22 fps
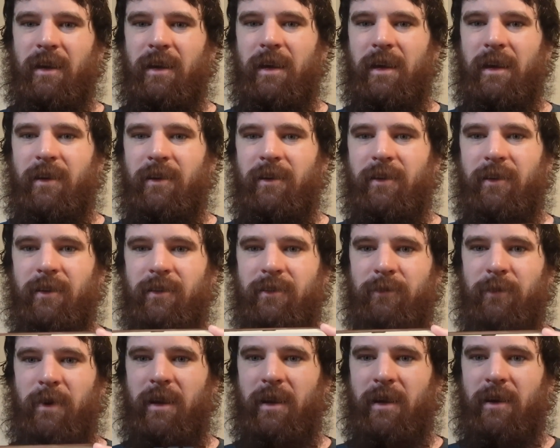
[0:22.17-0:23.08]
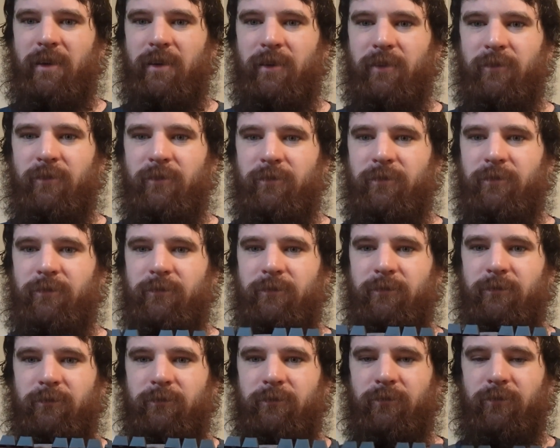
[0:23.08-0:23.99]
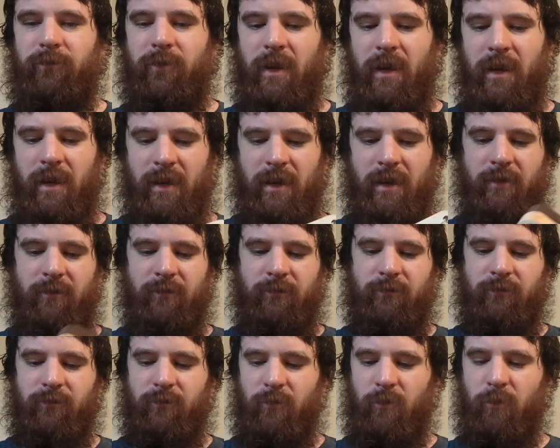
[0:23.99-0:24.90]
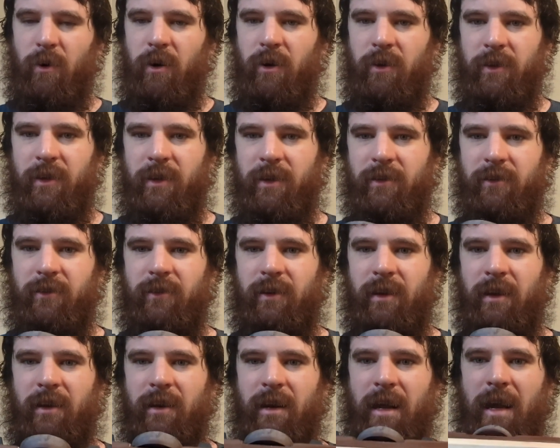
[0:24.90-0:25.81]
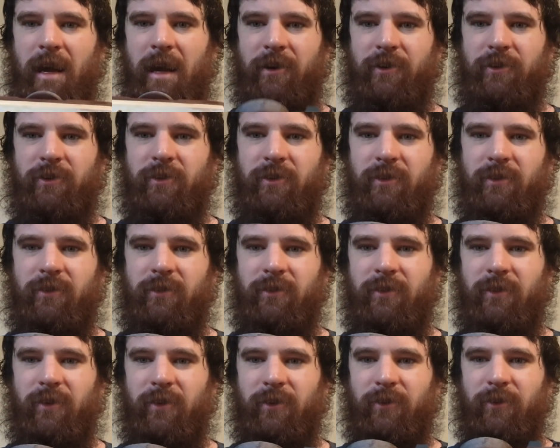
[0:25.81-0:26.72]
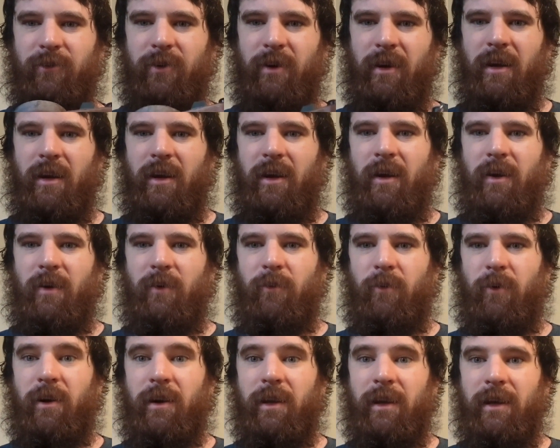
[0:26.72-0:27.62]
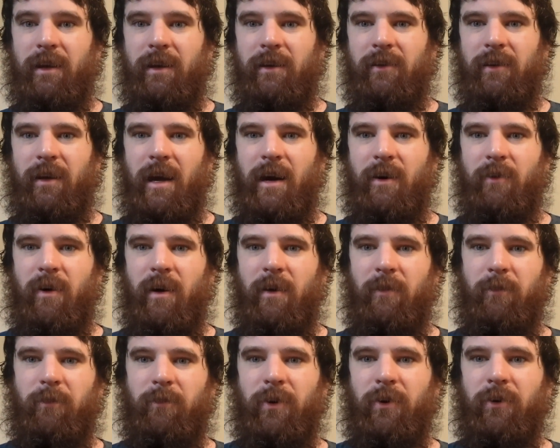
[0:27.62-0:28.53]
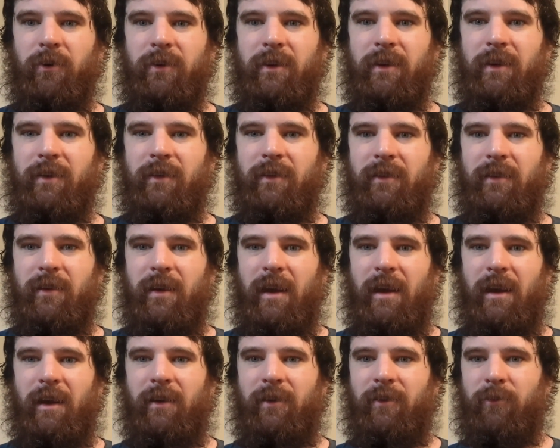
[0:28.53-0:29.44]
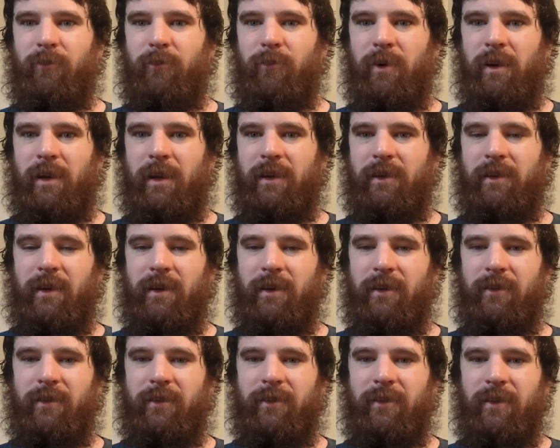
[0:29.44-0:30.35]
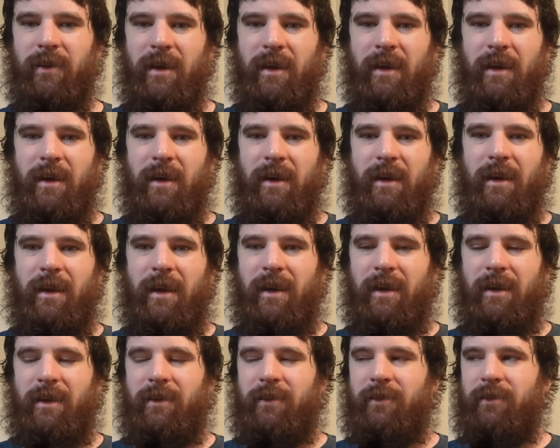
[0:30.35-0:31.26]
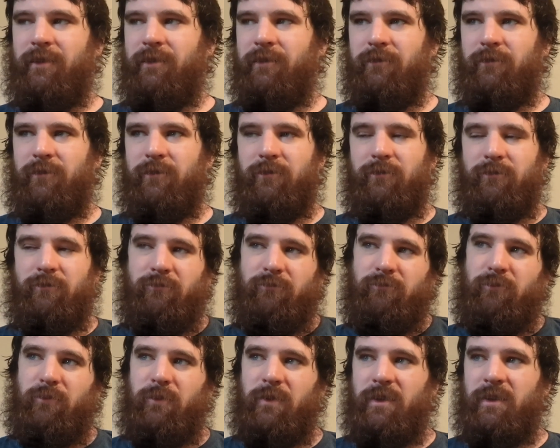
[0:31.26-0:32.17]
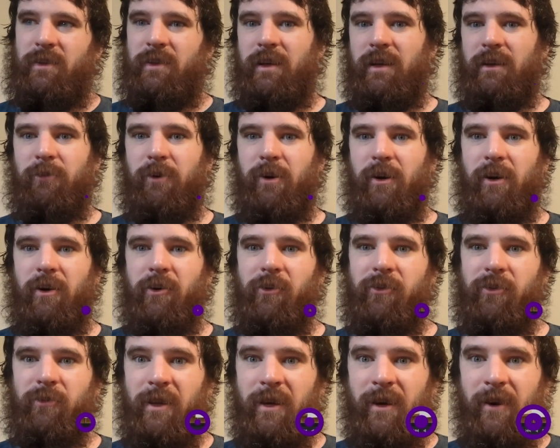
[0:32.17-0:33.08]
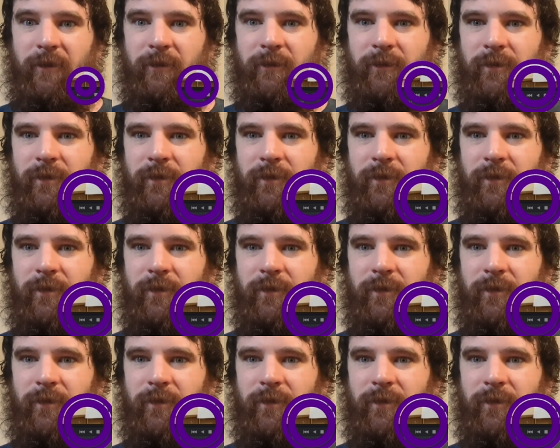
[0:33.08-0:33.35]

And it's made out of uh, walnut and ash, so we're going to get into how I built this and what it does and see where it goes from there.